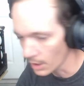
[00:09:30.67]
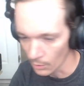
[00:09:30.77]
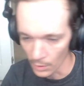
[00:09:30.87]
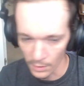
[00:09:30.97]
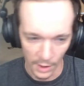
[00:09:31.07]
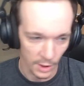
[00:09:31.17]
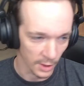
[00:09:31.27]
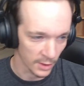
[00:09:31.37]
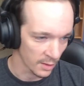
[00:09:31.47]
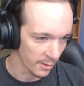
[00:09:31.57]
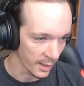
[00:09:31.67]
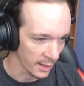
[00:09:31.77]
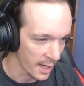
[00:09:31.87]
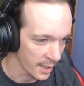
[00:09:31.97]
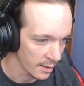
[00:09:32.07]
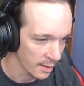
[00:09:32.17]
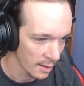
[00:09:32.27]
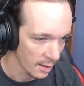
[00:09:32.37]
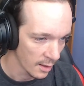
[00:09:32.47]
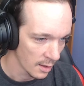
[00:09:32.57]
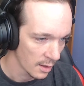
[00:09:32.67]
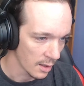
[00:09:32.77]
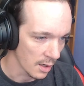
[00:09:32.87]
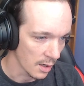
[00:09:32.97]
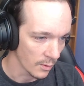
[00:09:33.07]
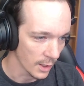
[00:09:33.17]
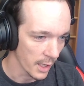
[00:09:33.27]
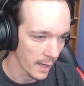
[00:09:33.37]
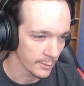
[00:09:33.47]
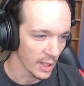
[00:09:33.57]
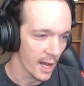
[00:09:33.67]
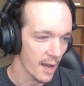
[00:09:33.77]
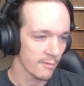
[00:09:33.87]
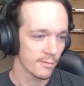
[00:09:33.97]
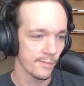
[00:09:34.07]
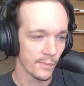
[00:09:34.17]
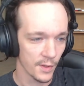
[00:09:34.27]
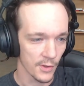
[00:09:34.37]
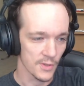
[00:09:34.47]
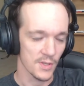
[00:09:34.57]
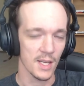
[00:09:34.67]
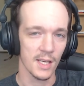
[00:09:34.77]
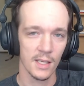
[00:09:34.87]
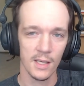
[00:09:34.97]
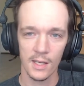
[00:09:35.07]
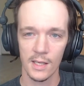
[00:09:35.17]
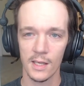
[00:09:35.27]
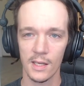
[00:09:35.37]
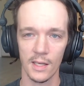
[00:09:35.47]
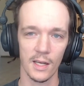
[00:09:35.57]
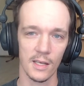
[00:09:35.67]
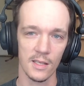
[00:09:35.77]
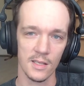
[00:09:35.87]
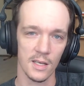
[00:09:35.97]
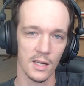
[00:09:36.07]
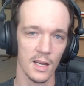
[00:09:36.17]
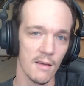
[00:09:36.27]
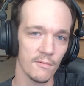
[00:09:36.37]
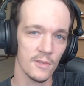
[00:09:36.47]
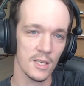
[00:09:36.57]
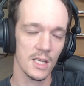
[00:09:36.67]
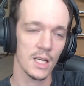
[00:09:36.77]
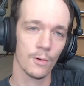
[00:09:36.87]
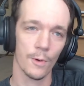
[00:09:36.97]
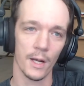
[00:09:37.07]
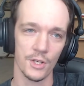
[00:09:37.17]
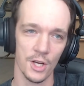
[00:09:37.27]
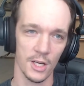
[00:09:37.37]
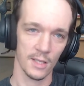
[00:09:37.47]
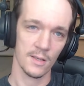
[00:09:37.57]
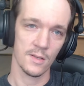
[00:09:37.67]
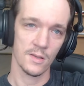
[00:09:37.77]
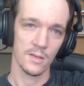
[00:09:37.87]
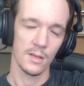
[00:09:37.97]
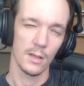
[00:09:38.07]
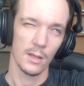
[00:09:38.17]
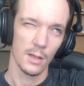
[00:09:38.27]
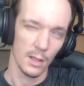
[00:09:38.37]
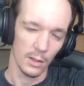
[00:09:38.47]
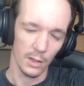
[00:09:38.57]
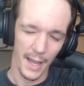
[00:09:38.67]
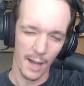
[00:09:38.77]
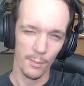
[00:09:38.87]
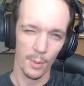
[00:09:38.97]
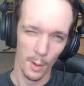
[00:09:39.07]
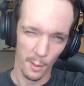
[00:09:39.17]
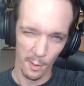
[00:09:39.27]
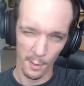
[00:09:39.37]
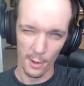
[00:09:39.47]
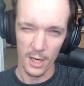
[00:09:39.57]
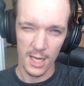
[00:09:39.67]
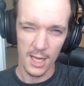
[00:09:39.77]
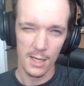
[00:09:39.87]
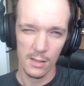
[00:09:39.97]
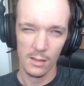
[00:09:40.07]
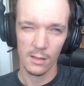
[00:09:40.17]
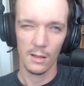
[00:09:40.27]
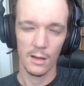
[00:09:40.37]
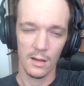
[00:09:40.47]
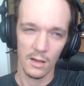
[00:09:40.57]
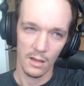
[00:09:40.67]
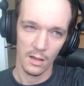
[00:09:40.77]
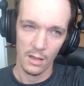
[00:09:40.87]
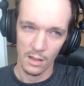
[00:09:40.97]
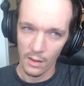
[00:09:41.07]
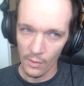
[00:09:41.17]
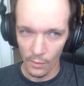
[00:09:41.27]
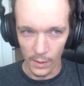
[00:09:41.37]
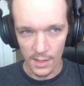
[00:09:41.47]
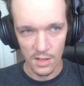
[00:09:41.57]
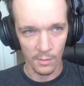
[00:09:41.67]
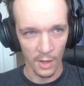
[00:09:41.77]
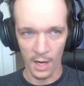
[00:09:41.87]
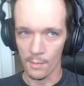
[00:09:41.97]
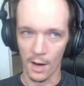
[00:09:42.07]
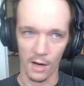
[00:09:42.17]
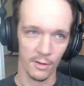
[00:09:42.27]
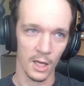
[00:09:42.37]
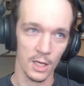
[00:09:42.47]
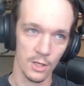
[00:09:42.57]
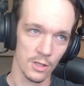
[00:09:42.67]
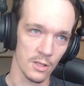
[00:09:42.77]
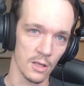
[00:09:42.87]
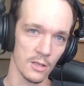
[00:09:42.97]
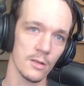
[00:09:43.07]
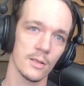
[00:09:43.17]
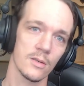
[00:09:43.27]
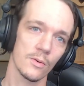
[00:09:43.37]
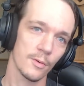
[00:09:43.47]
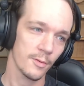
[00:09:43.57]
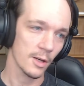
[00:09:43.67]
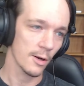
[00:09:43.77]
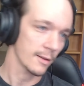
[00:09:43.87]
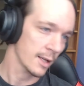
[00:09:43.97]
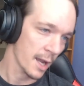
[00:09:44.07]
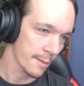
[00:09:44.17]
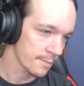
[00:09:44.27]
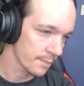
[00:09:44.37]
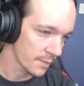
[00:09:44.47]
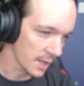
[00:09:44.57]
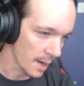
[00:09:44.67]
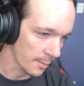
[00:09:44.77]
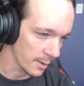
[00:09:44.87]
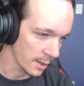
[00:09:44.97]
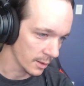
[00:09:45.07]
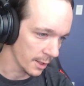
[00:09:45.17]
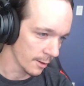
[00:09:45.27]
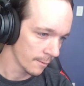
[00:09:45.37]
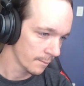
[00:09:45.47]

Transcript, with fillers: won't touch it, stuff like that. Uh, when the lab's live, you'll see it. It is an MVE cryogenics lab 30 with some kind of modifications done to it. So we'll figure out the cap the cap thing later.